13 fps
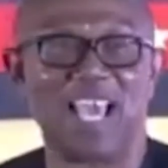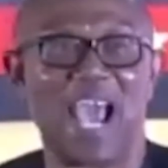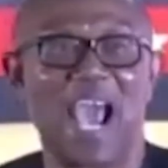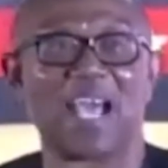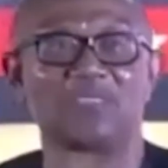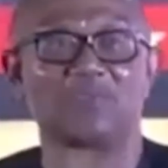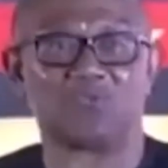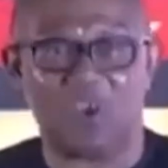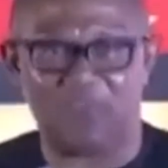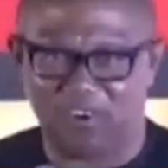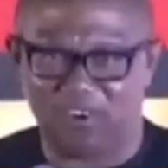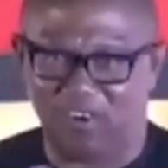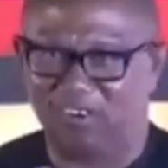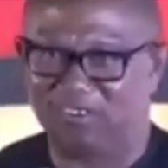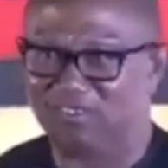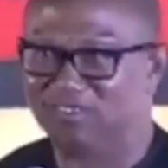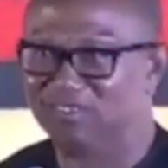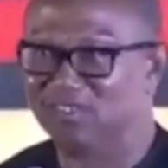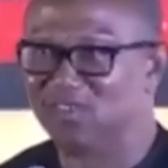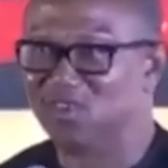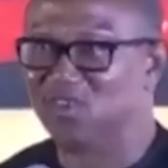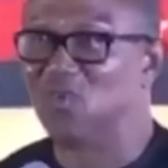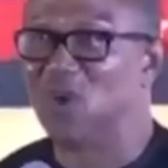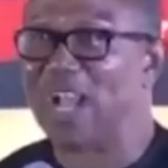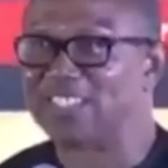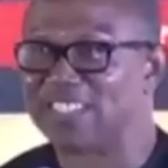as governor. You go
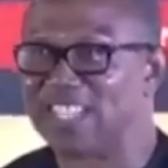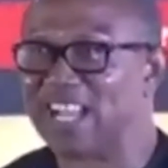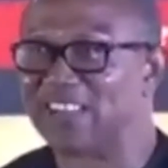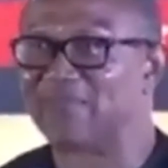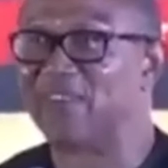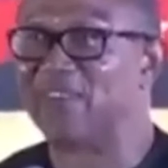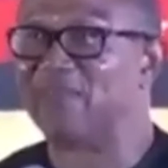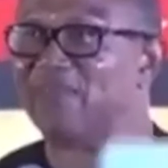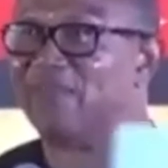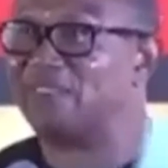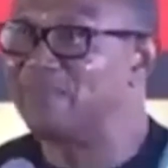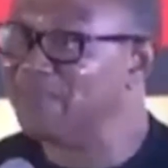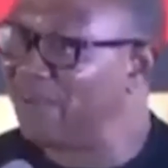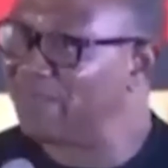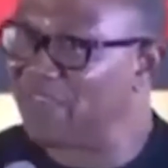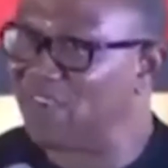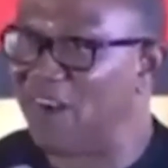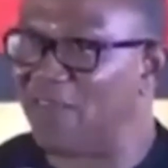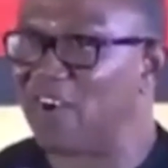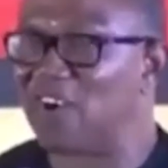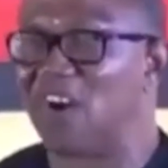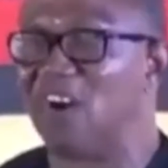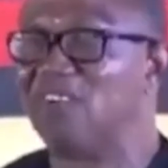and check from deputy governor,